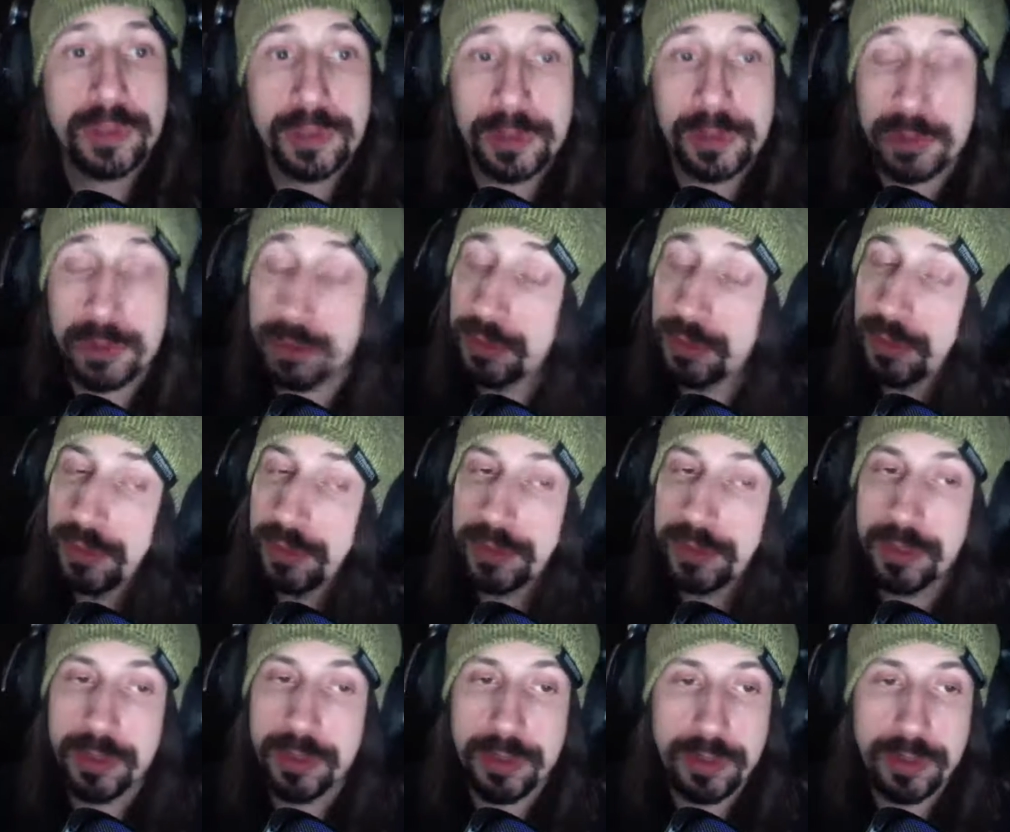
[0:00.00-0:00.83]
All
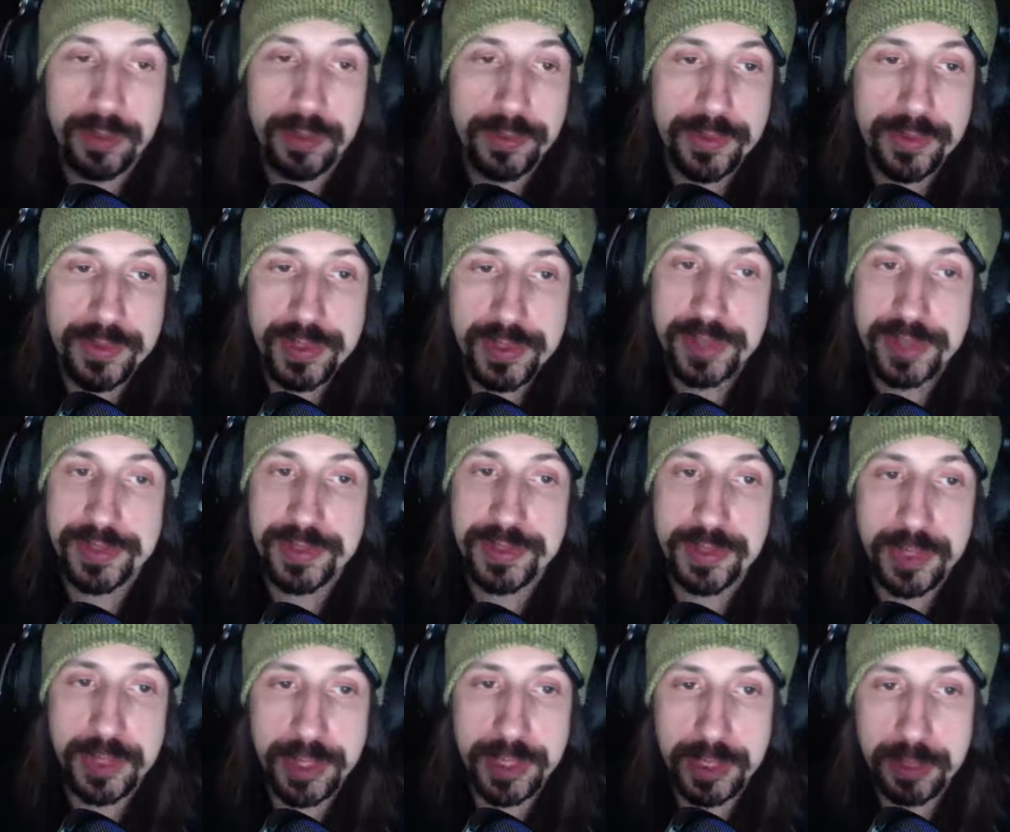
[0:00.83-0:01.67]
in all, the
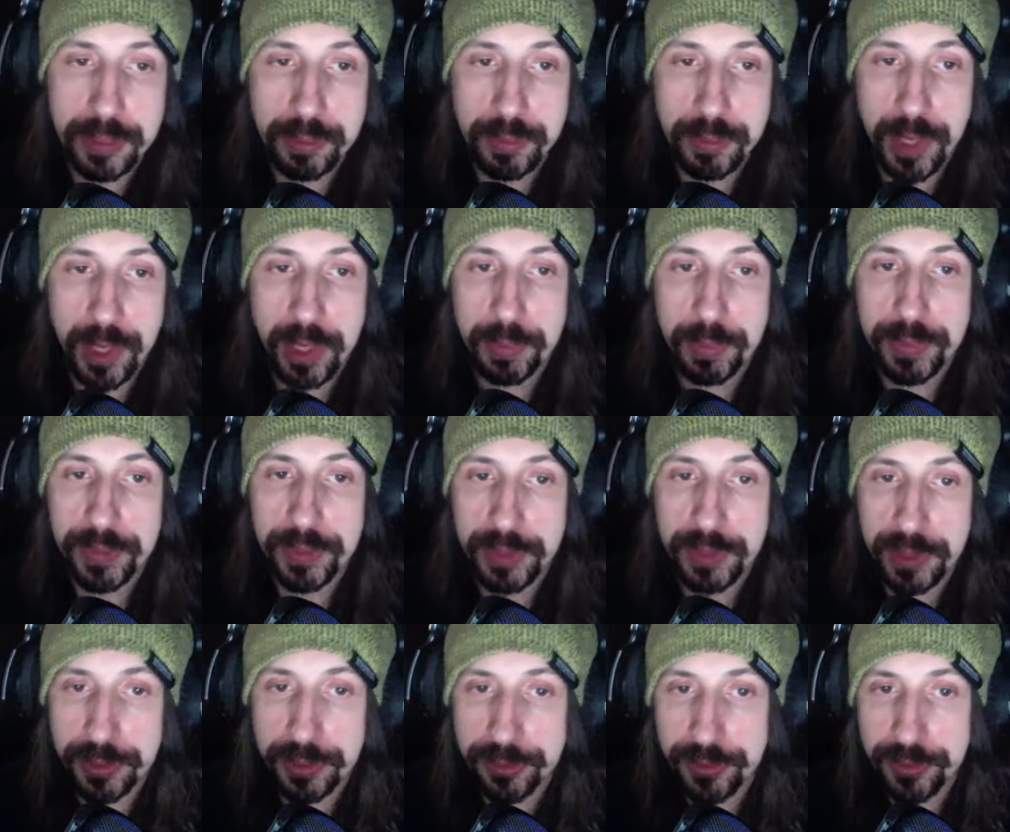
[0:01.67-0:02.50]
desolated
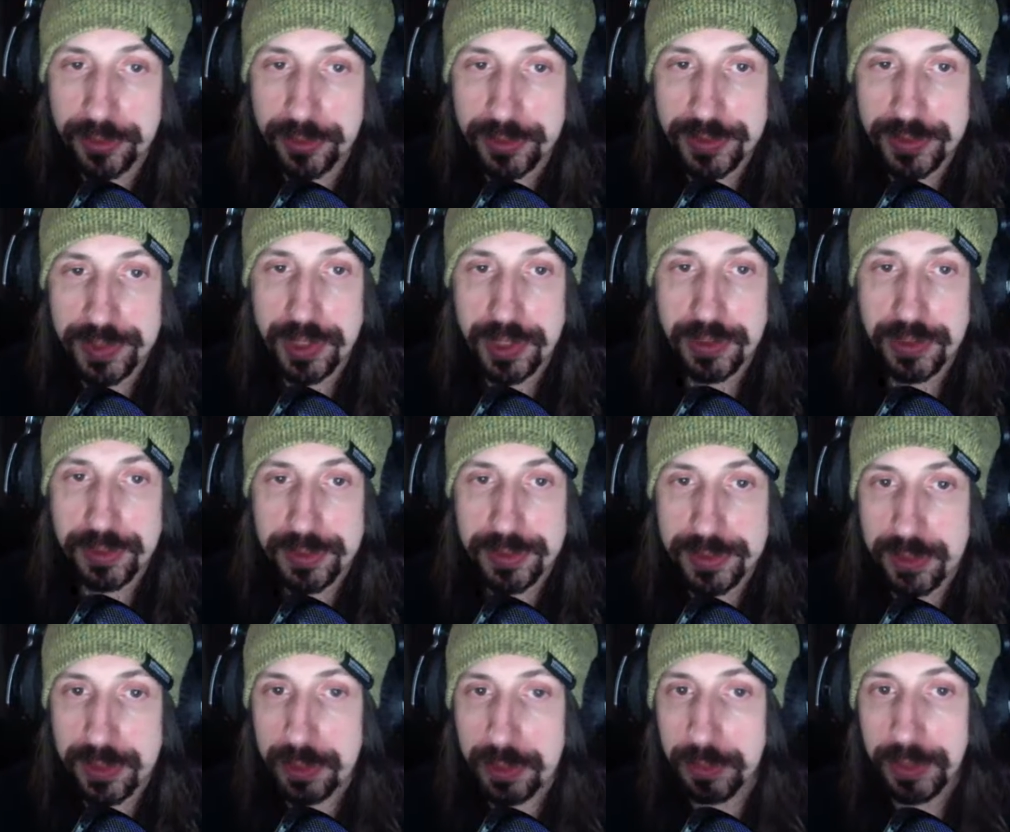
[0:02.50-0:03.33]
population
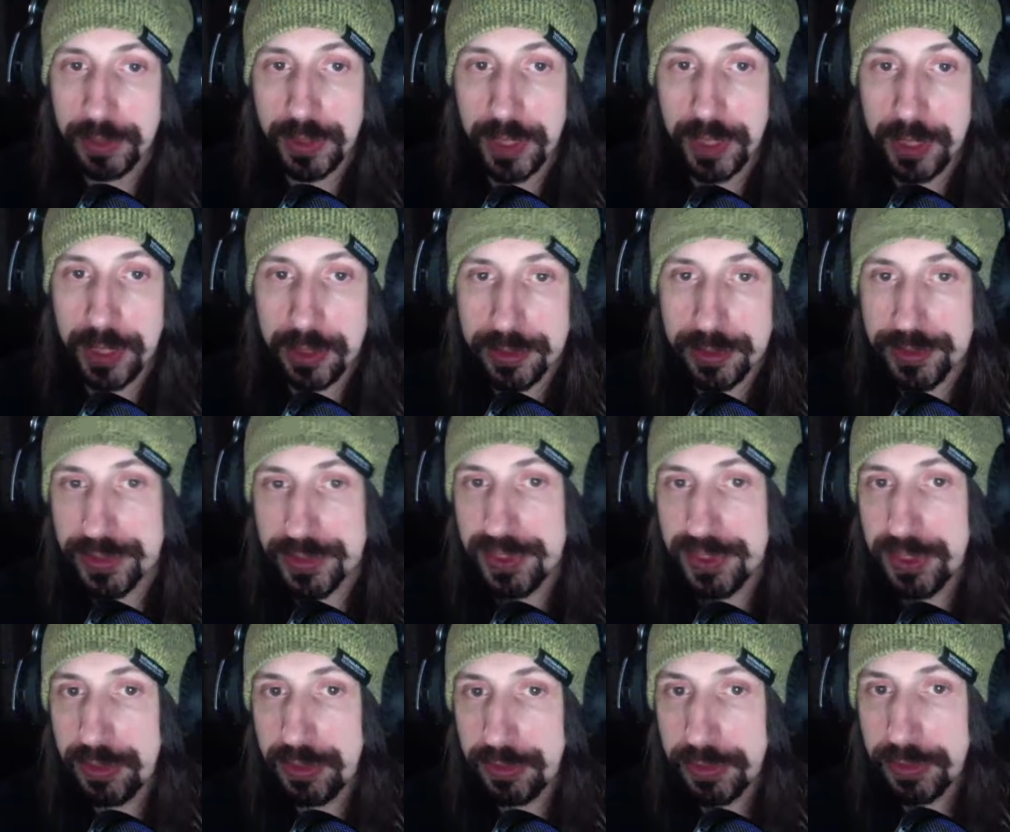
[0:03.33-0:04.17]
centers of the planet
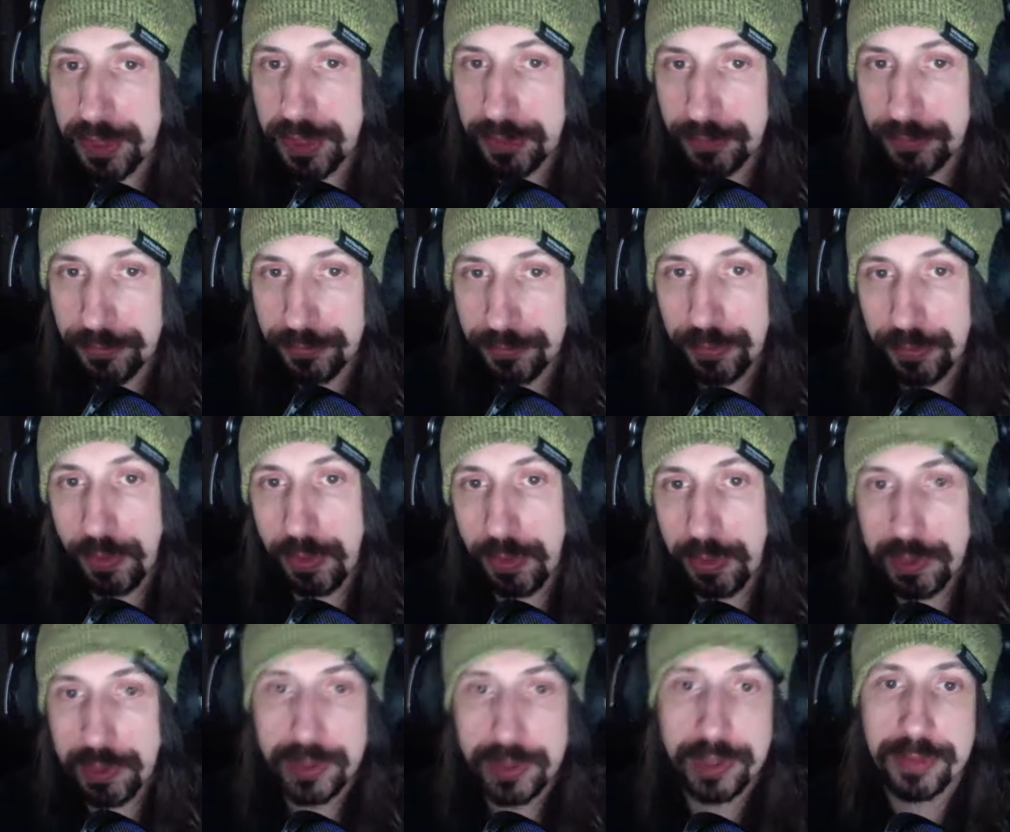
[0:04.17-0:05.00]
Serene
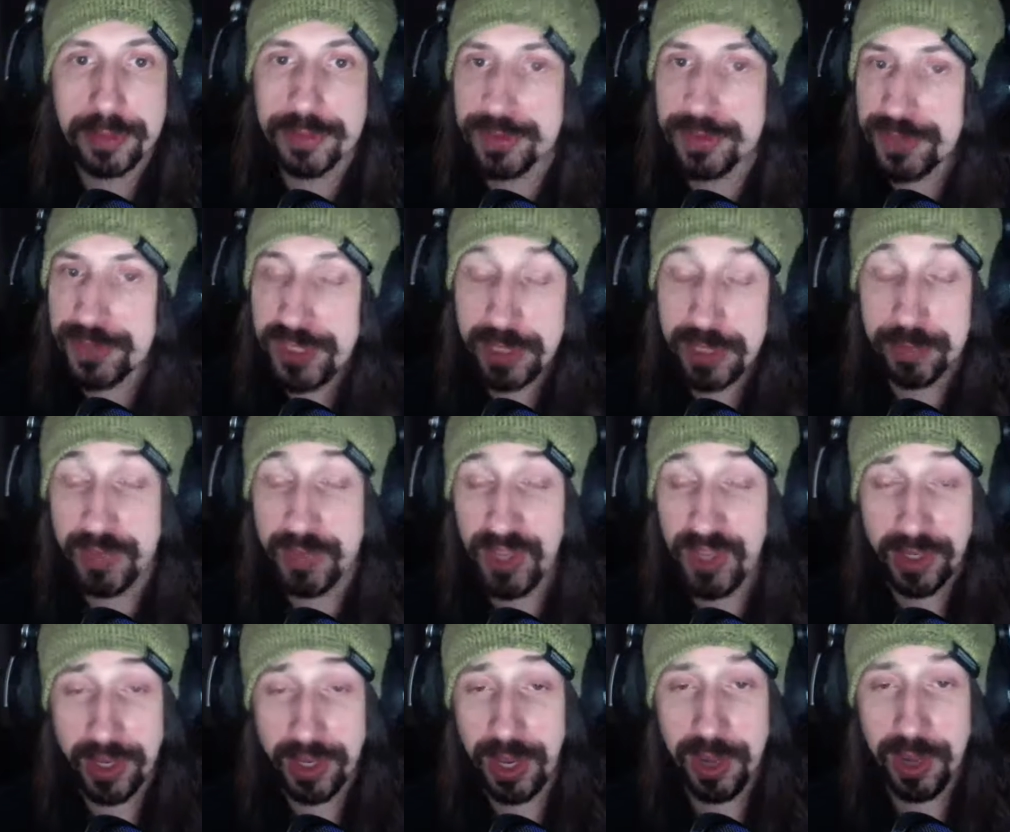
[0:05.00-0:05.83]
4 didn't seem
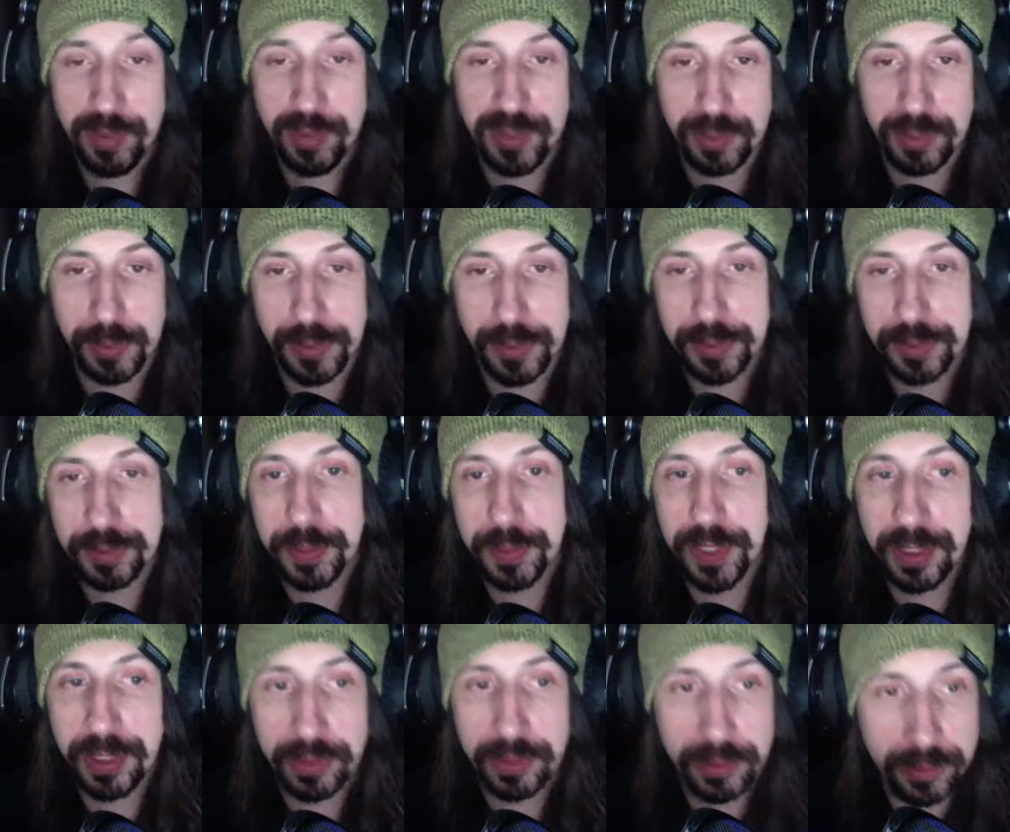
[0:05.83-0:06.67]
that habitable to
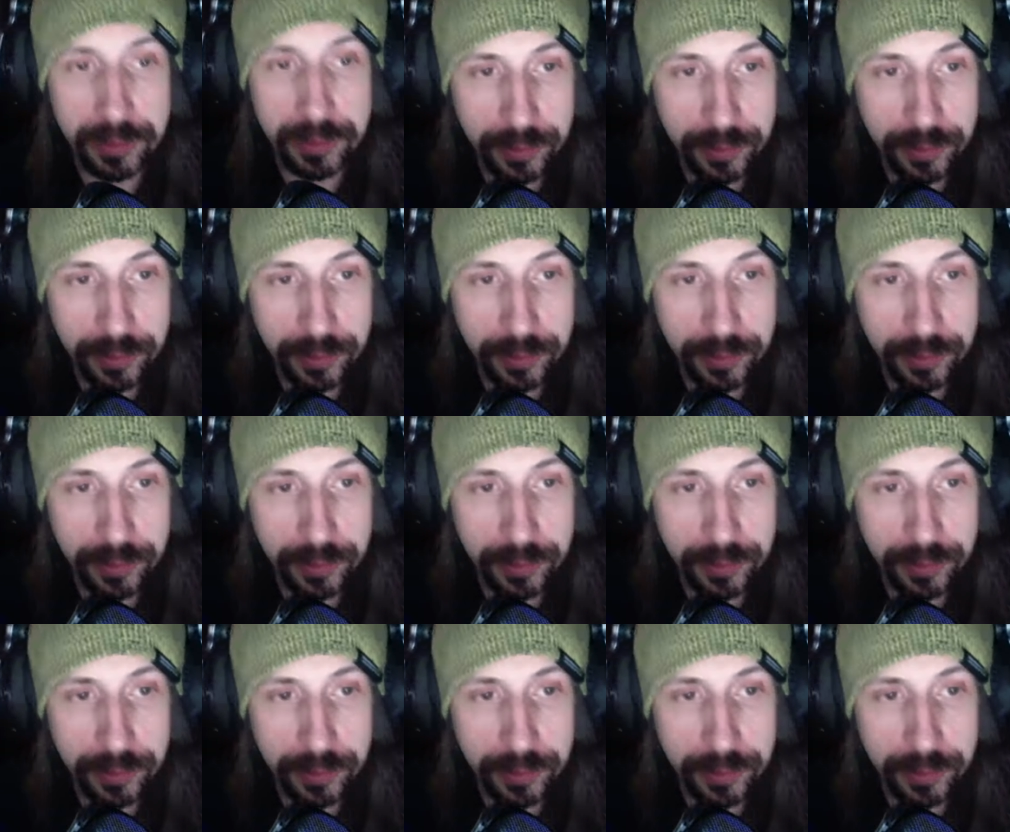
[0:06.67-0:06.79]
me.